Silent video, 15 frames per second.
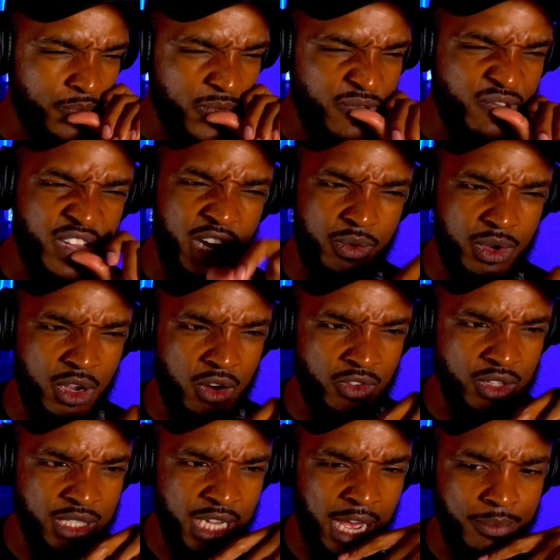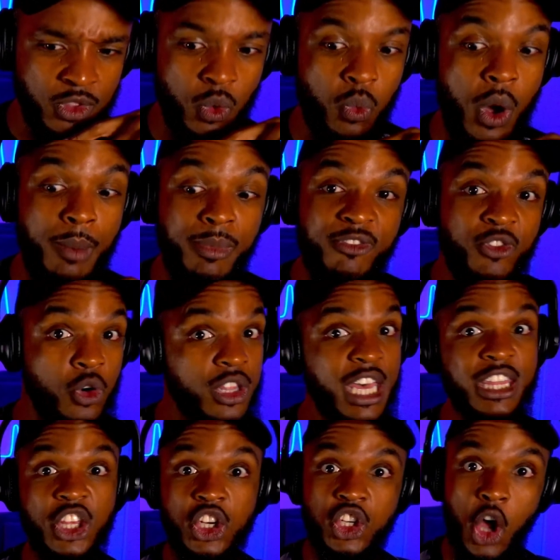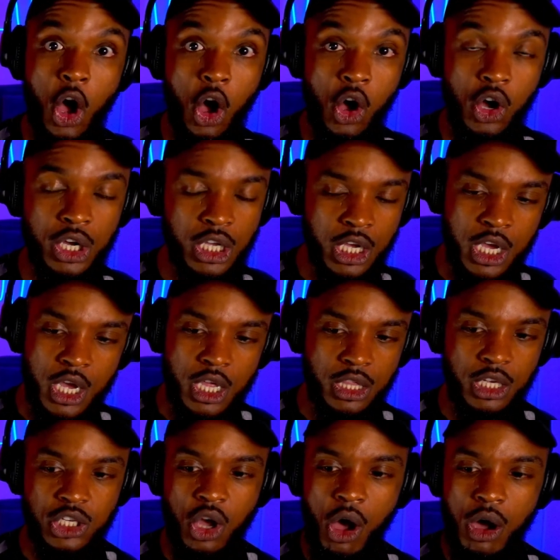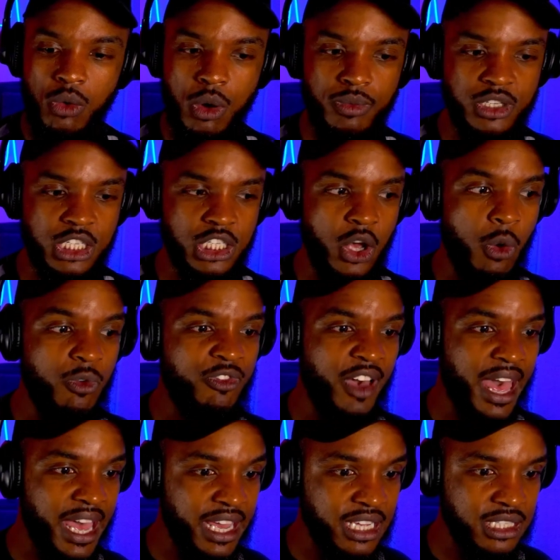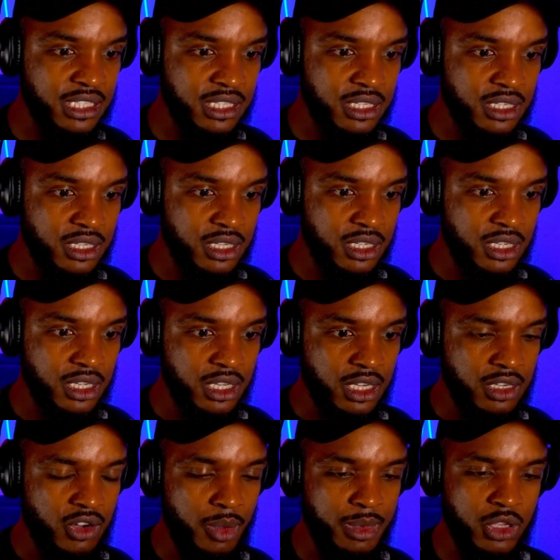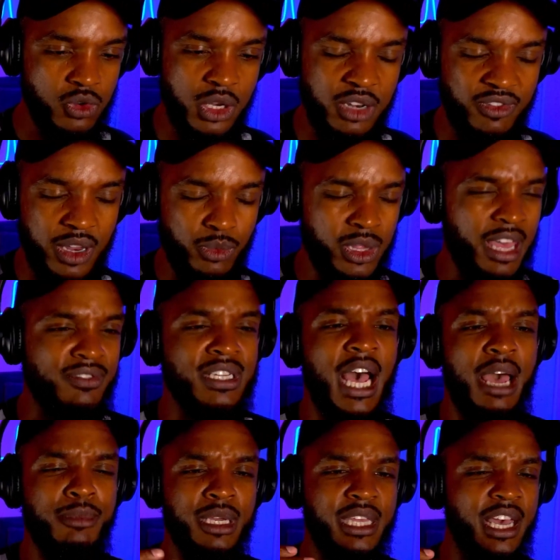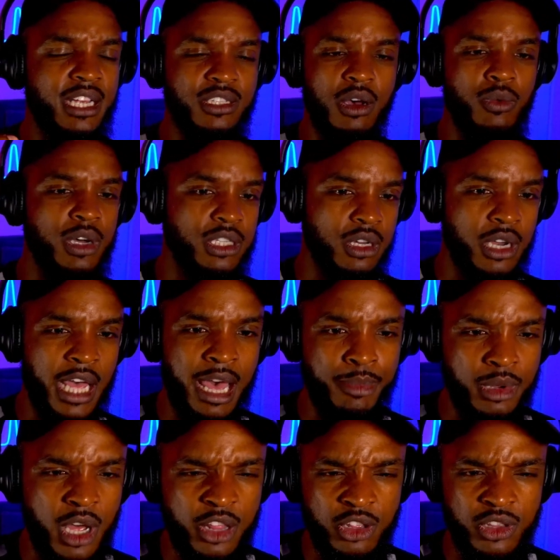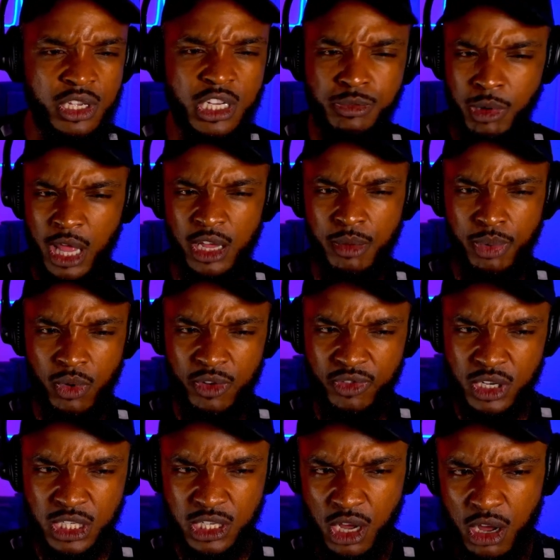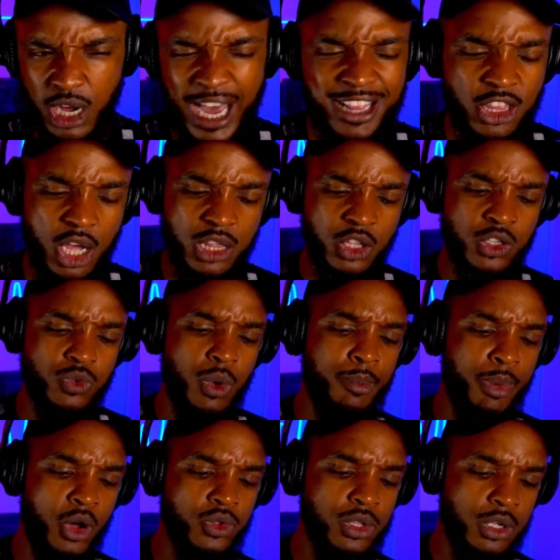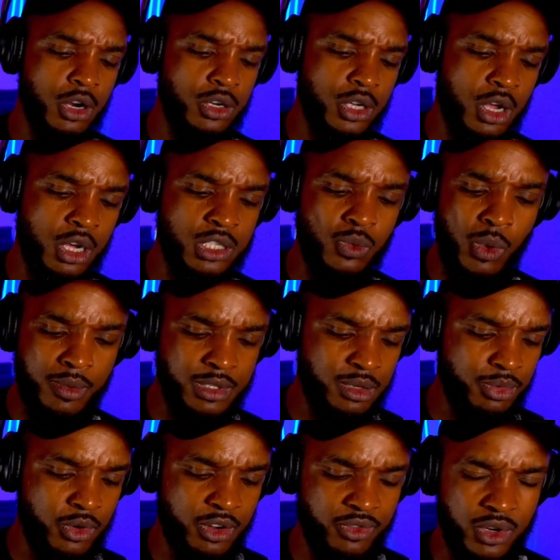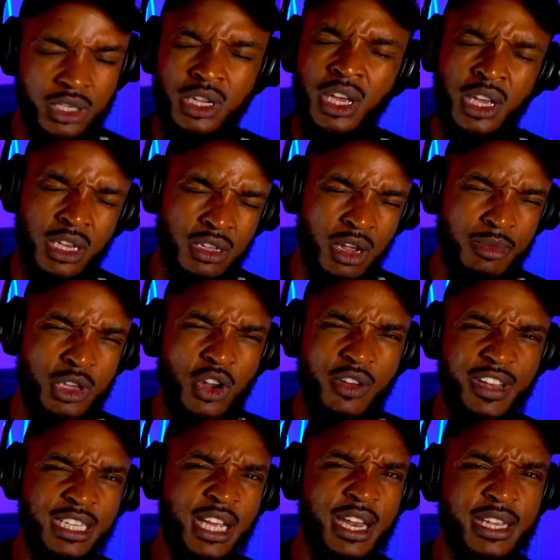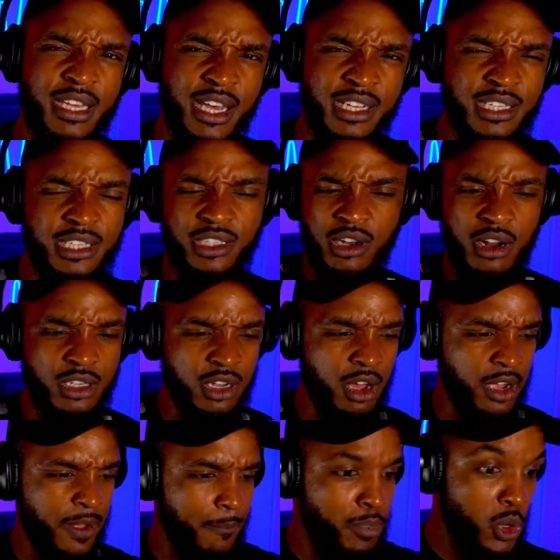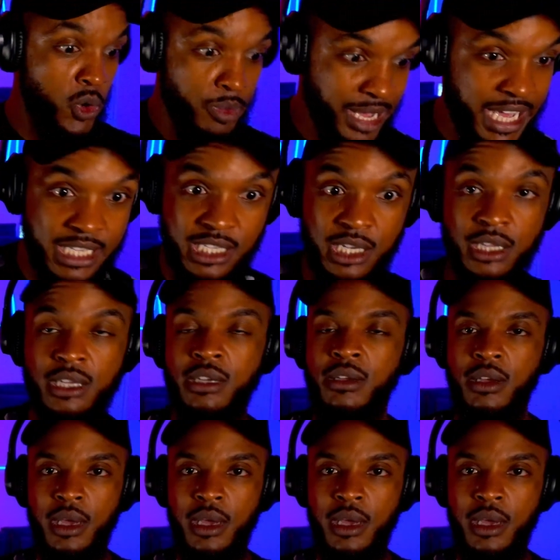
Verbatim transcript: Very over the top. The one before that, the dog. The dog one was so fast. You know what I mean? You didn't even really have time to guess, oh, what's gonna happen other than it's probably her boyfriend's dog. I thought those were both her dogs and one was the boyfriend. You know what I mean? You don't even have time to guess. They start talking, boom, instantly.